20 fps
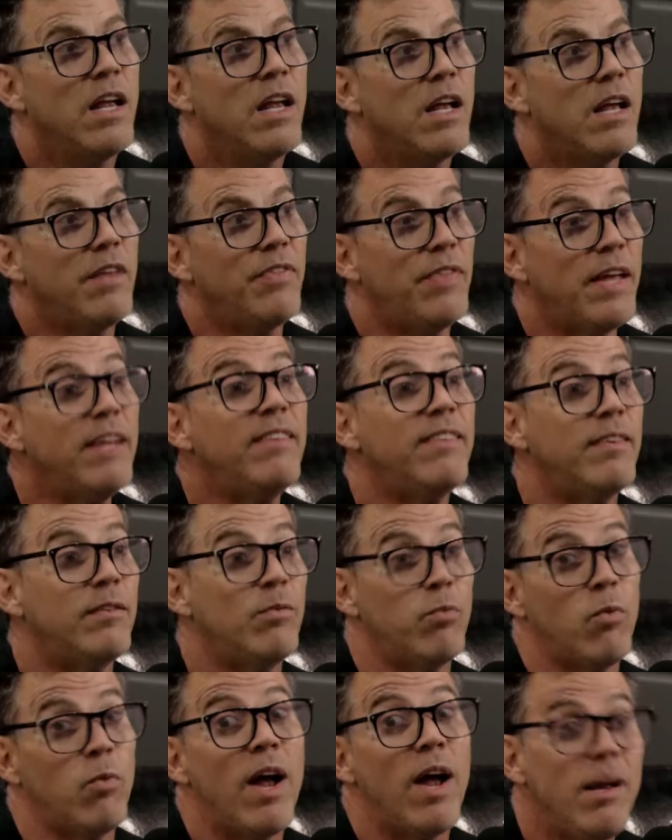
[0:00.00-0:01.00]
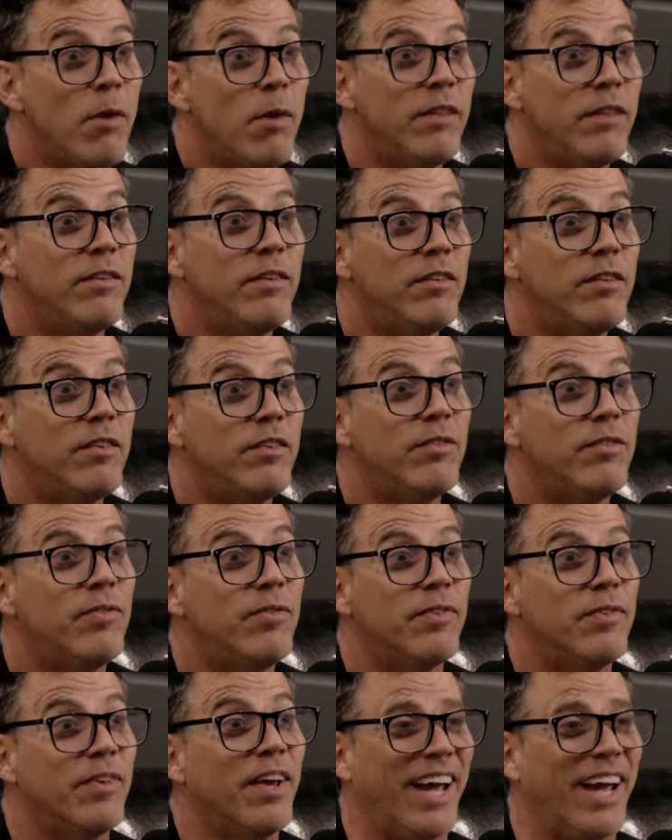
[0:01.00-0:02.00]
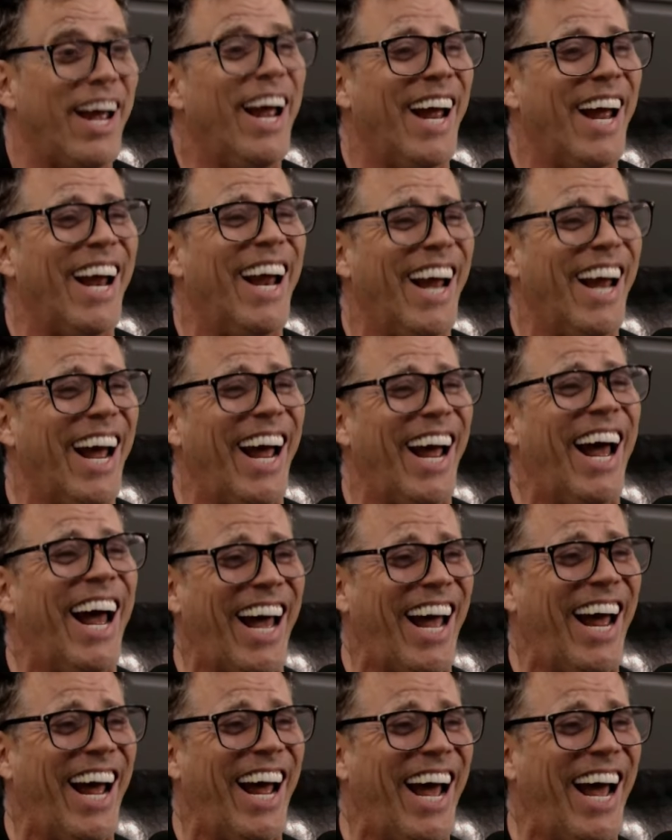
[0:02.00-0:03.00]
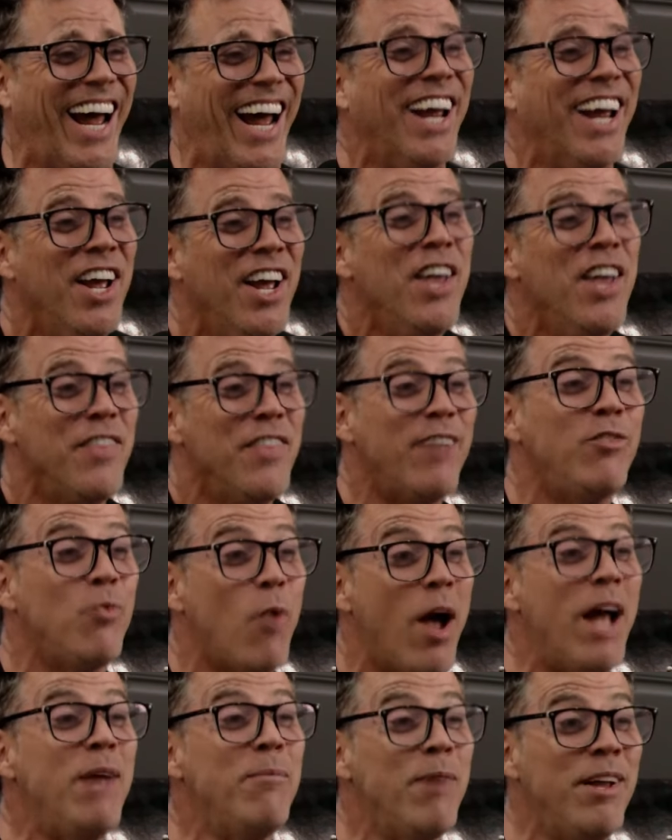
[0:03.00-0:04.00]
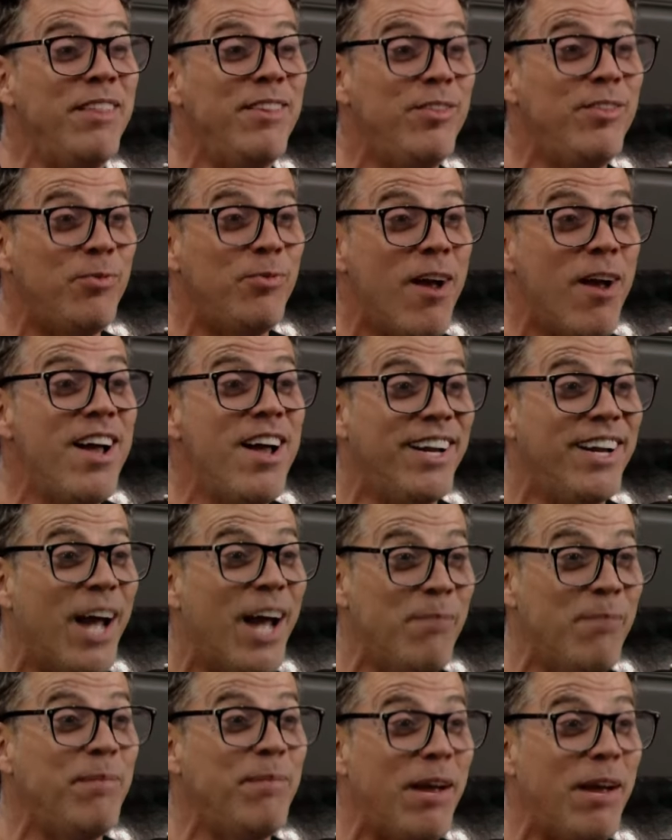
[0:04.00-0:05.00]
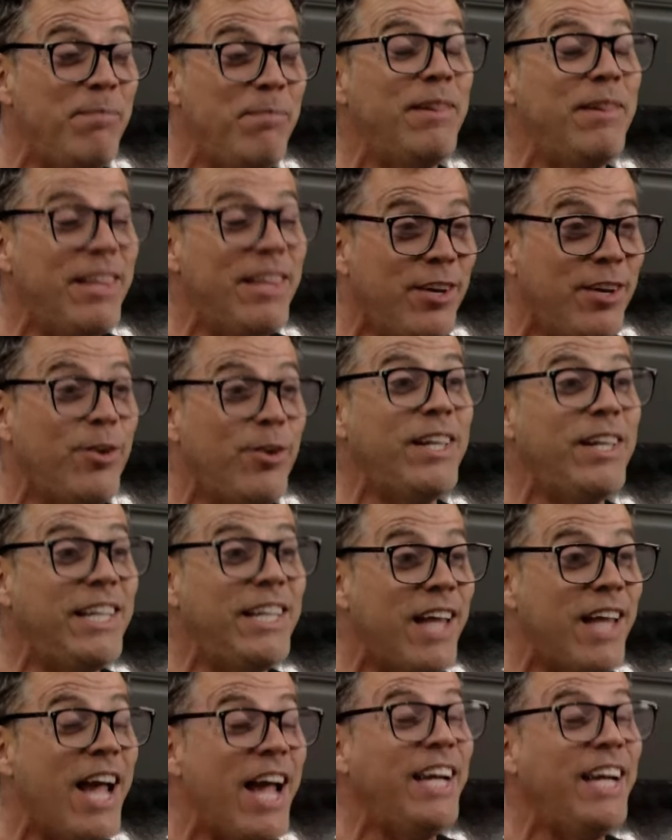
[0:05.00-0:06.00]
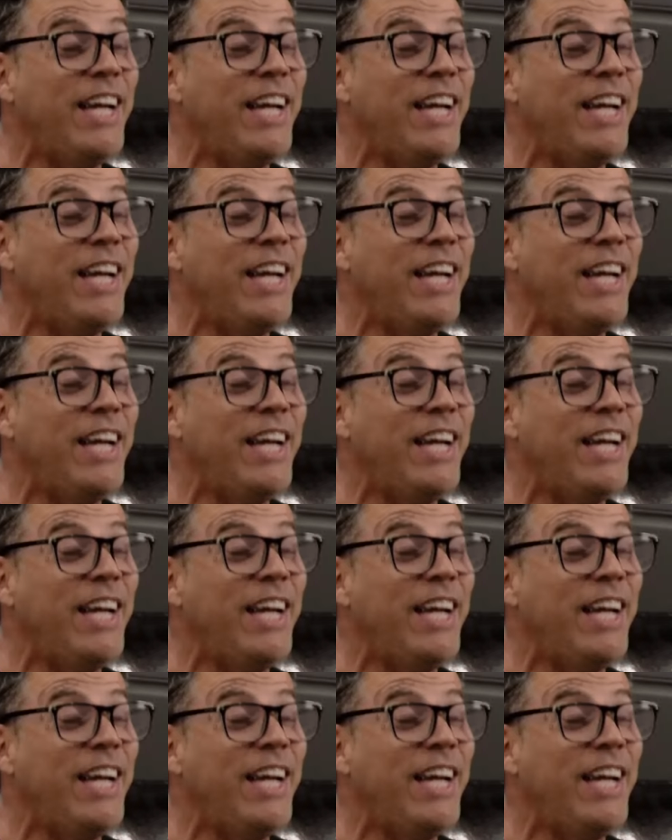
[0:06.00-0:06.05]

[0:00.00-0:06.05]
That's why I'm on this. That's why I'm on this run. I'm literally like,